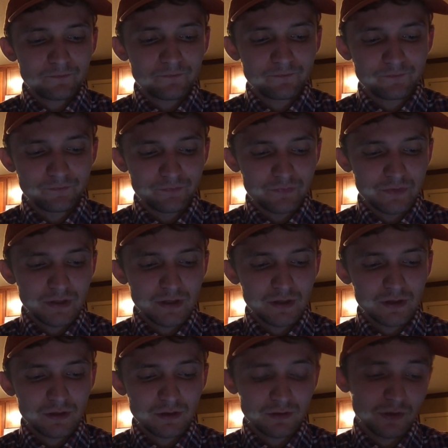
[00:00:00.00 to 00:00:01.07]

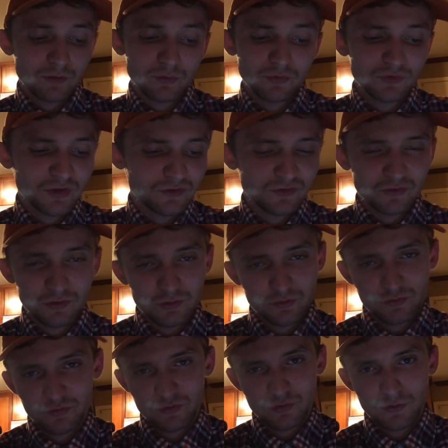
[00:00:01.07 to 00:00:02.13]
and I, I, wrote tons of
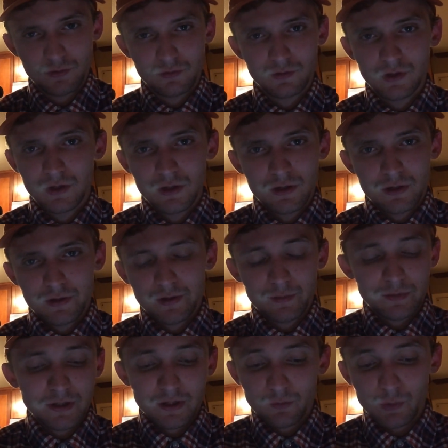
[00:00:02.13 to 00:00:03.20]
notes, so
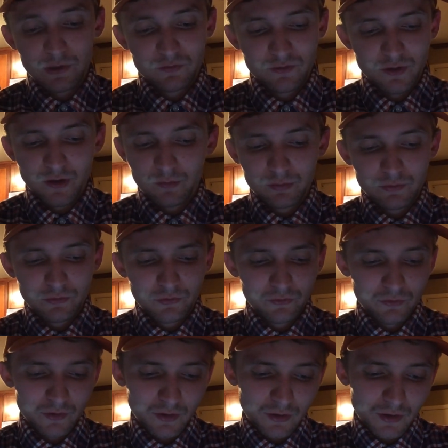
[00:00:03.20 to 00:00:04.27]
I'm not going to waste that
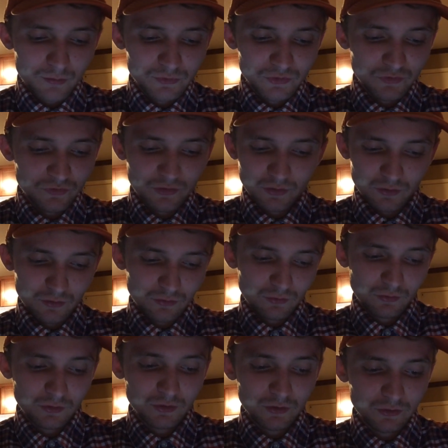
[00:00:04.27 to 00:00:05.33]
opportunity. I'm just going to
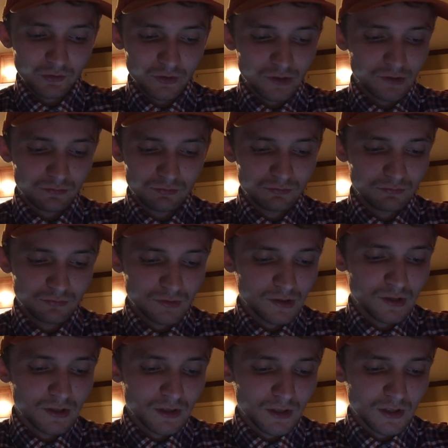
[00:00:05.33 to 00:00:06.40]
literally
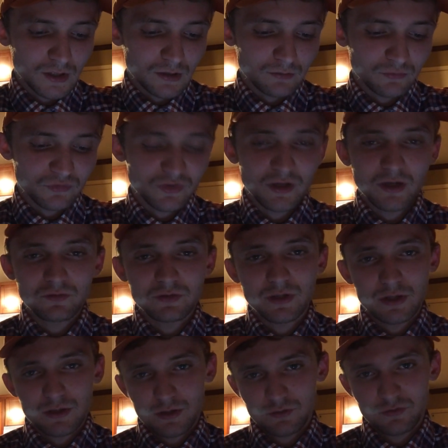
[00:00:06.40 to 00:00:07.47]
um, say
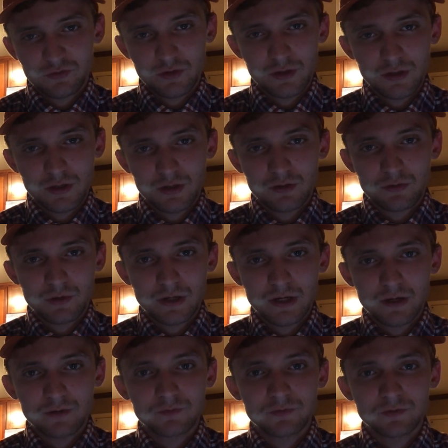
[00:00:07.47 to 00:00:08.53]
everything that I was thinking right
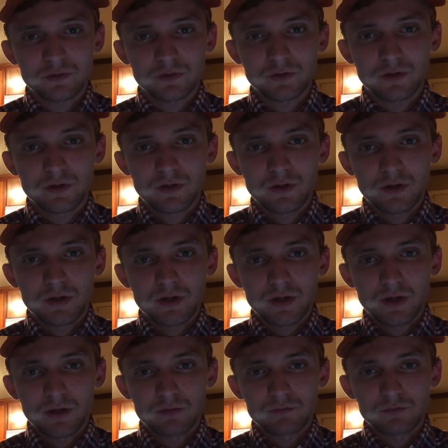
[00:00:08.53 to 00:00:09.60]
after
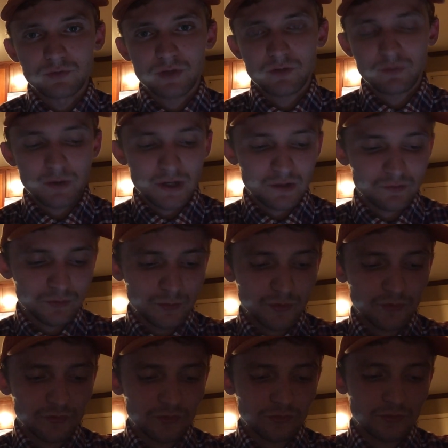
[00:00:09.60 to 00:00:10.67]
um, driving back from
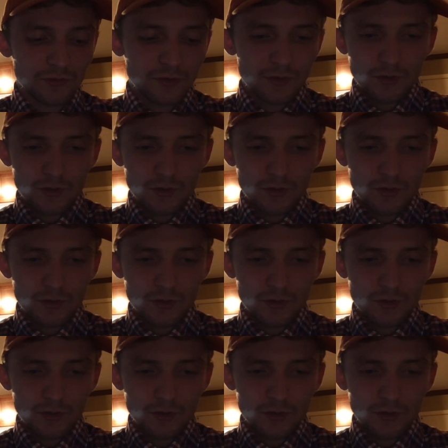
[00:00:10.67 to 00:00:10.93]
the movies